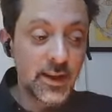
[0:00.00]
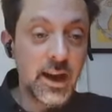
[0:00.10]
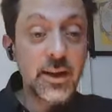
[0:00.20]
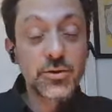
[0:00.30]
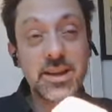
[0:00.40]

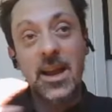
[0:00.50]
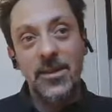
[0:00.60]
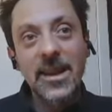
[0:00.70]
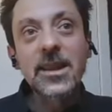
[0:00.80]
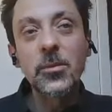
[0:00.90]
I also have
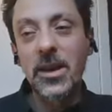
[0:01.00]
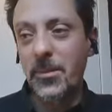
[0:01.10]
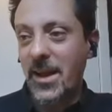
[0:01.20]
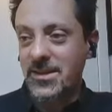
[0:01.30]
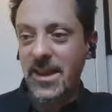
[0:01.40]
a little one
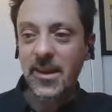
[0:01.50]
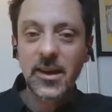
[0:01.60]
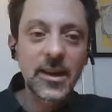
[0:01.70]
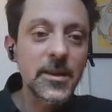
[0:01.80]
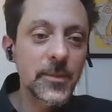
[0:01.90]
about
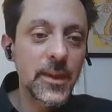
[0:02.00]
AI.